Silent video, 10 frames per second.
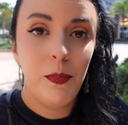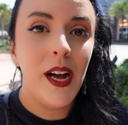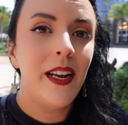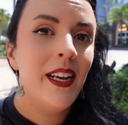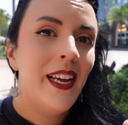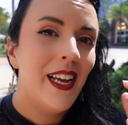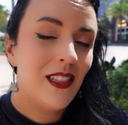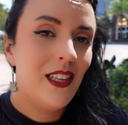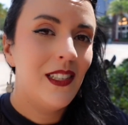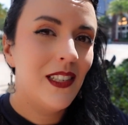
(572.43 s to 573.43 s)
but
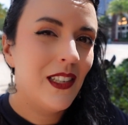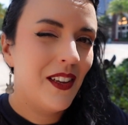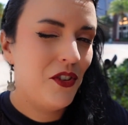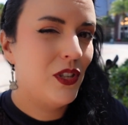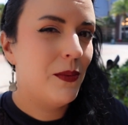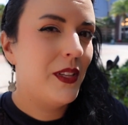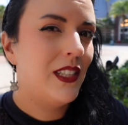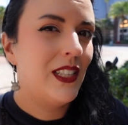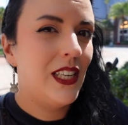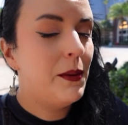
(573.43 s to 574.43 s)
at least it'll give you something
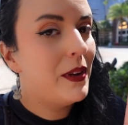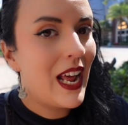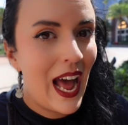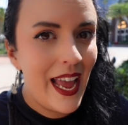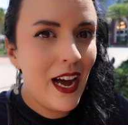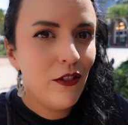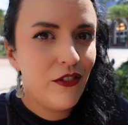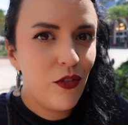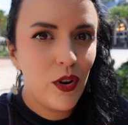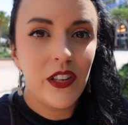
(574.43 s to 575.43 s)
to keep an eye out
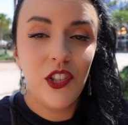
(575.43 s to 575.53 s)
for.